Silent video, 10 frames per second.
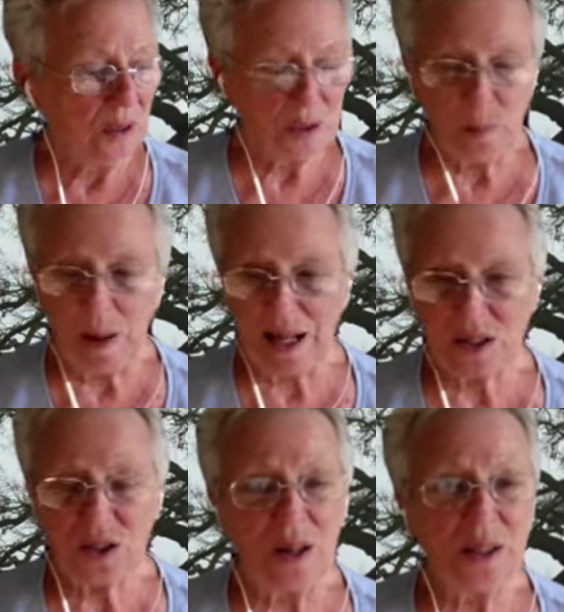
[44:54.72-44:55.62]
to
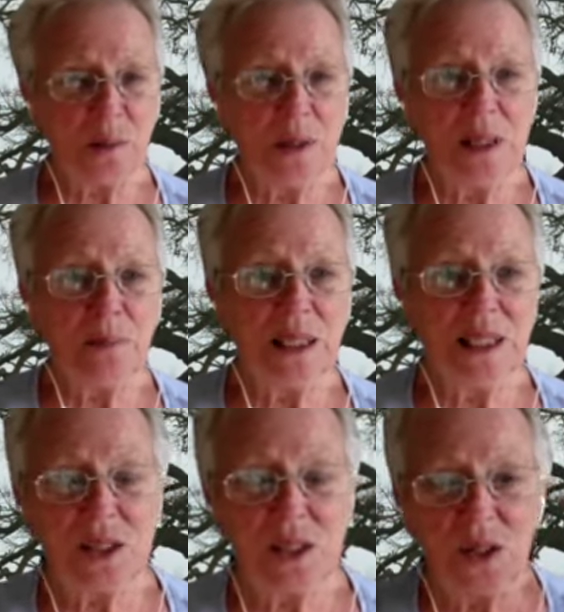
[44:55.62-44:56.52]
pass on to me,
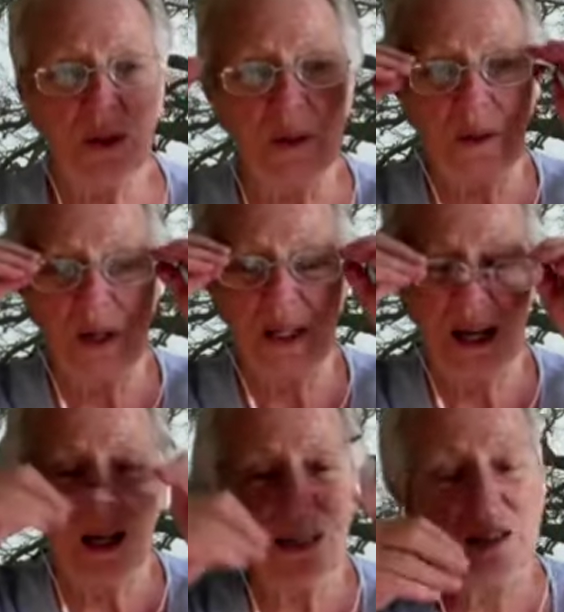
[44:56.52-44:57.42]
please do, and
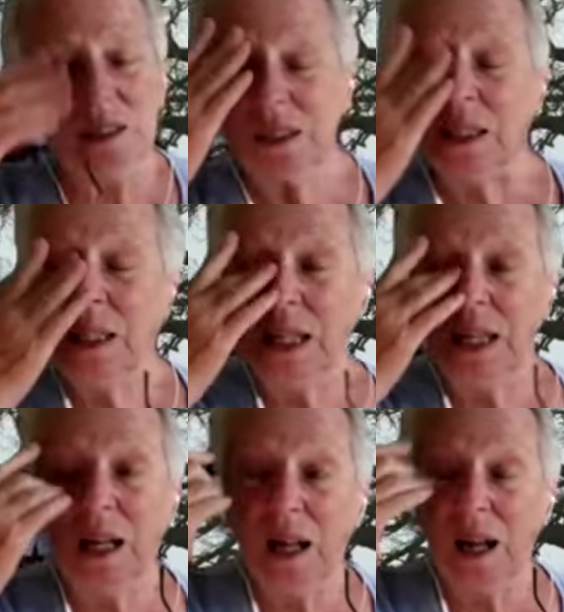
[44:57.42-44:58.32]
I'll
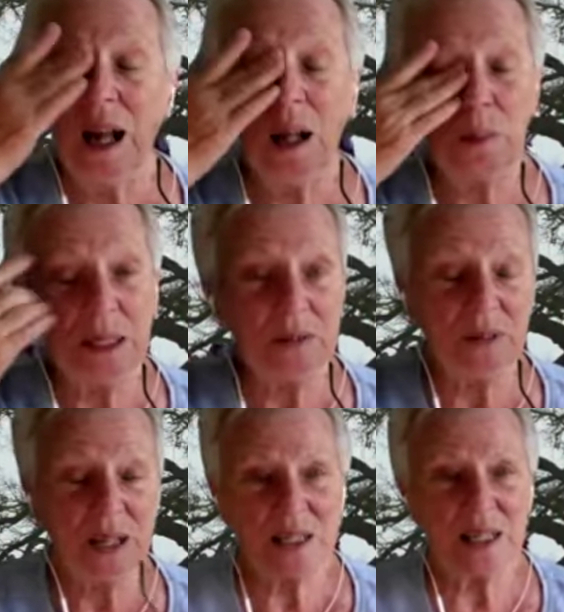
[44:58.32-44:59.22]
be
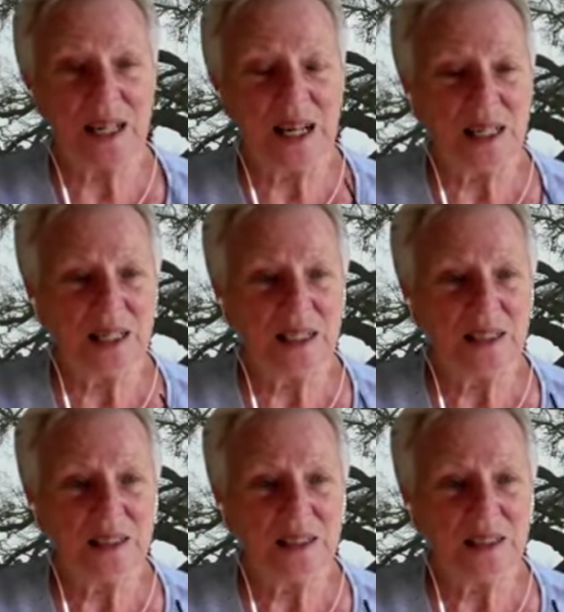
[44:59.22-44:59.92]
investigating.